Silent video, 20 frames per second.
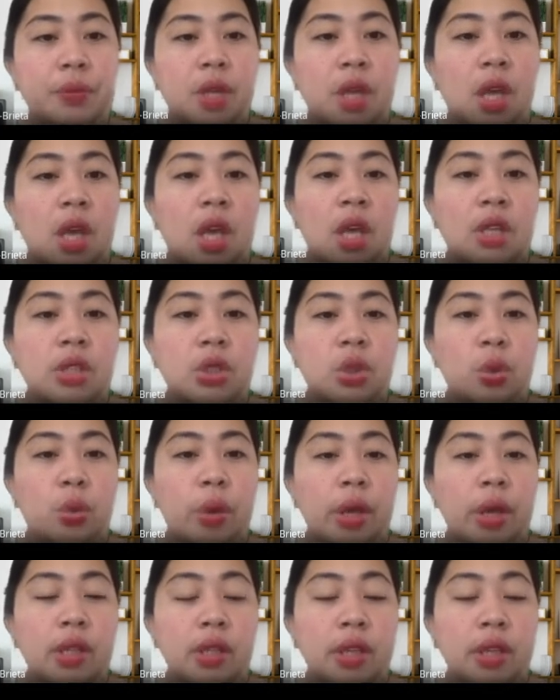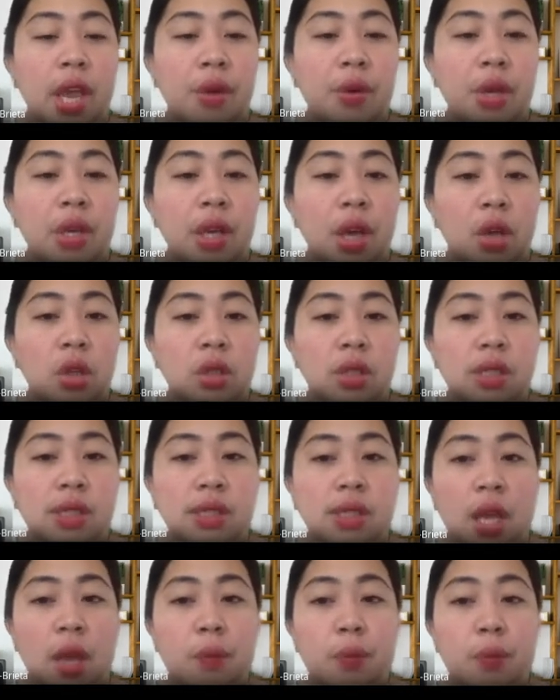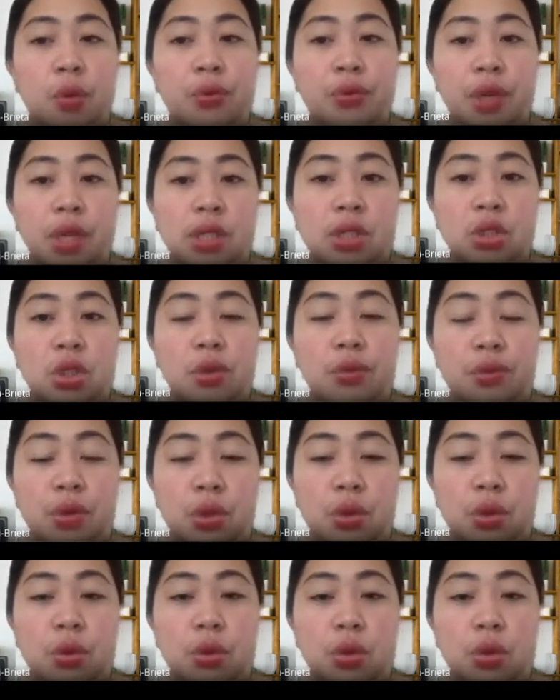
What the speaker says: So when carrying out this type of interview,